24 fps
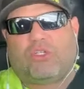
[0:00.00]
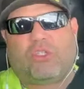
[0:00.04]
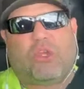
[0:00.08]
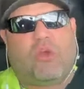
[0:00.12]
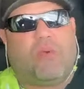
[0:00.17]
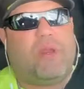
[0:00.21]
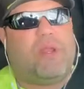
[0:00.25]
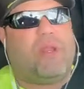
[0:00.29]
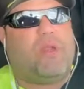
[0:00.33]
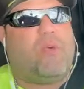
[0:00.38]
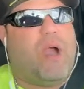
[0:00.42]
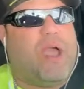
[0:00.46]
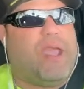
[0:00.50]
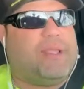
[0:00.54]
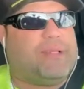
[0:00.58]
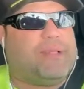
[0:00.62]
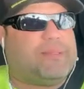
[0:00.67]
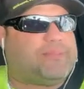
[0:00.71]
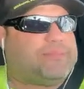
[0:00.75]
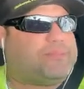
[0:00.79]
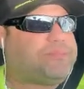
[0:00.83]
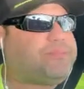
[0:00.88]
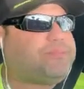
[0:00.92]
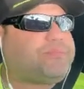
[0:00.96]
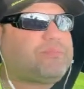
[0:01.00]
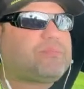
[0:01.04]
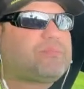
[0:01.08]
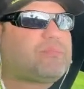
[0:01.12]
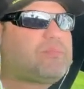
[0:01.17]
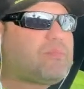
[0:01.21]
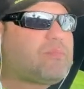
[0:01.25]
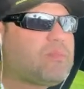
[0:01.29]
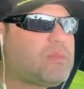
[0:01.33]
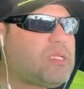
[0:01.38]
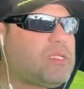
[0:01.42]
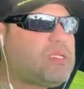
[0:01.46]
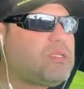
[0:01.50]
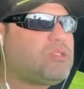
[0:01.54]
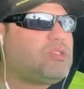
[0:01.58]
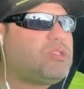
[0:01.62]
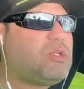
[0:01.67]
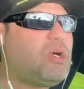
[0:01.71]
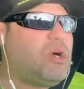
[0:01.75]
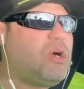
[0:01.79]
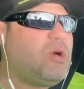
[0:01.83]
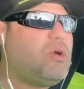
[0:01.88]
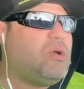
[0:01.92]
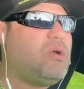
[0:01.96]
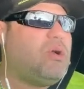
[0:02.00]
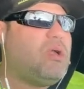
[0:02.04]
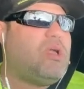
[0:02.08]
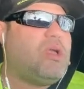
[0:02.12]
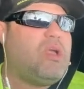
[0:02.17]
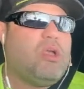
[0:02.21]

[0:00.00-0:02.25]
already white. So